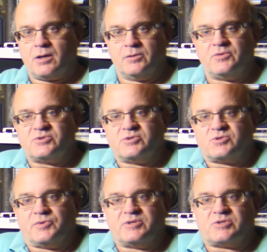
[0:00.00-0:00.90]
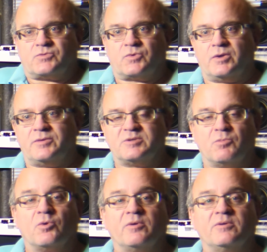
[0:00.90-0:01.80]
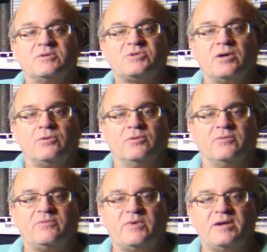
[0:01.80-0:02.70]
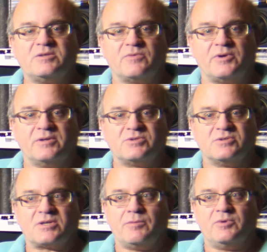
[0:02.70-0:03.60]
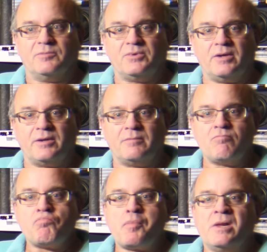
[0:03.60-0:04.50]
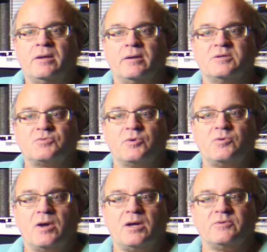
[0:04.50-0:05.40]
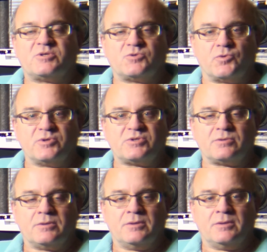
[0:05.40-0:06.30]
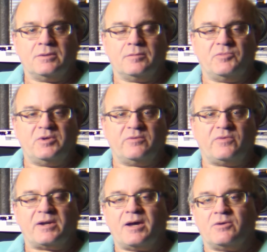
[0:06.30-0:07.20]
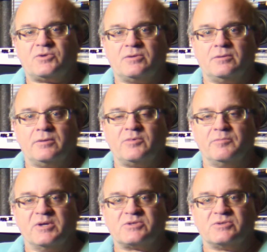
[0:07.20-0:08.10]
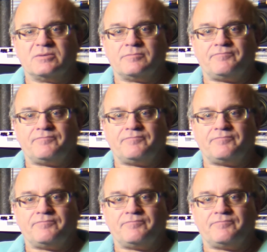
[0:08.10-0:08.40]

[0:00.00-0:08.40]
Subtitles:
Another situation where these more subtle phase variances come into play is where you have a source being fed out of your mixer.